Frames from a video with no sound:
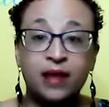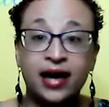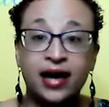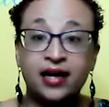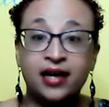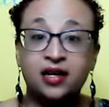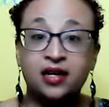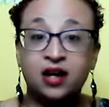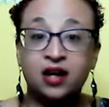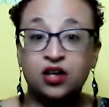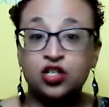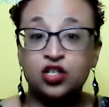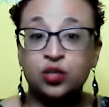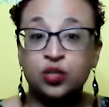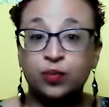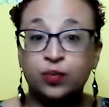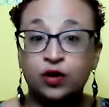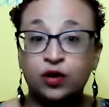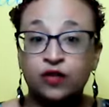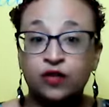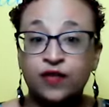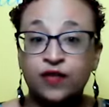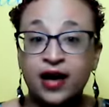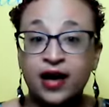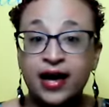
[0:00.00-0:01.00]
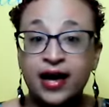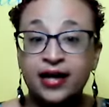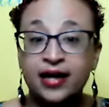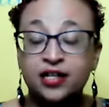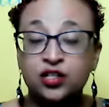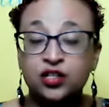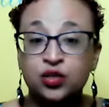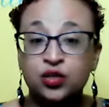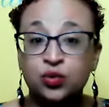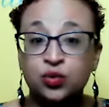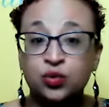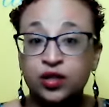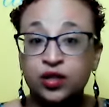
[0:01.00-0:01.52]
I can also
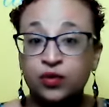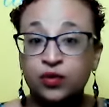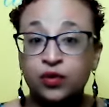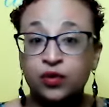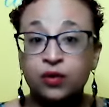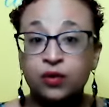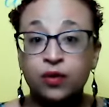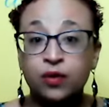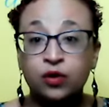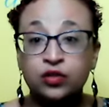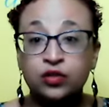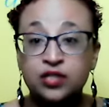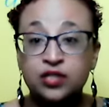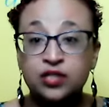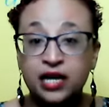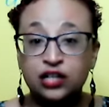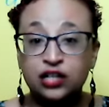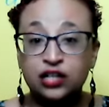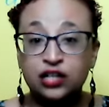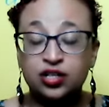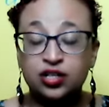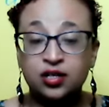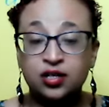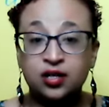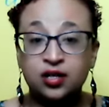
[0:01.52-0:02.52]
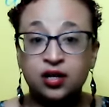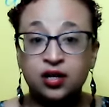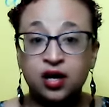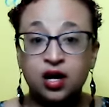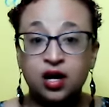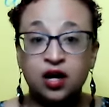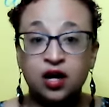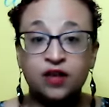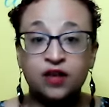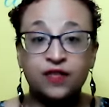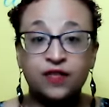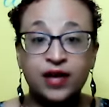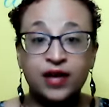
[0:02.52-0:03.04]
provide you with a remote session
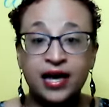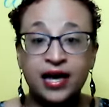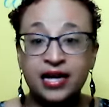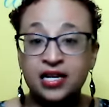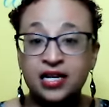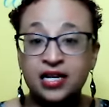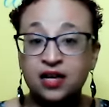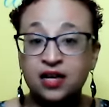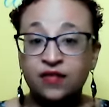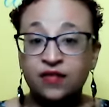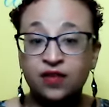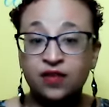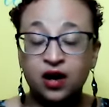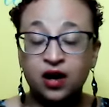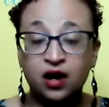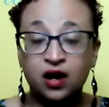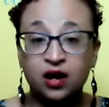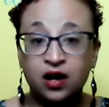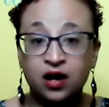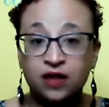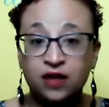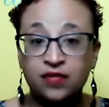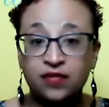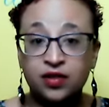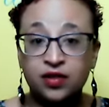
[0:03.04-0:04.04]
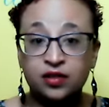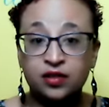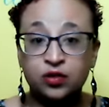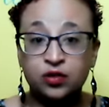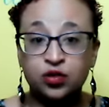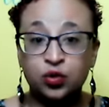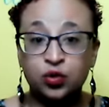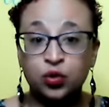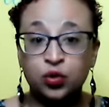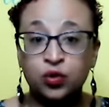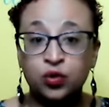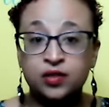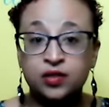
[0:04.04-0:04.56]
of any of our of the
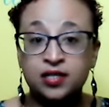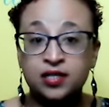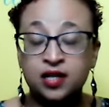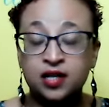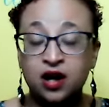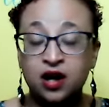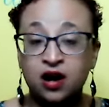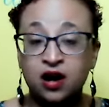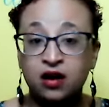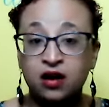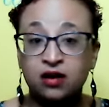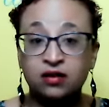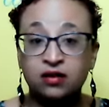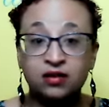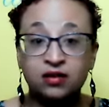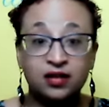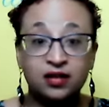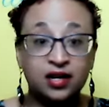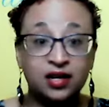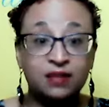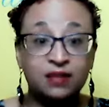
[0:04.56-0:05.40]
tools that are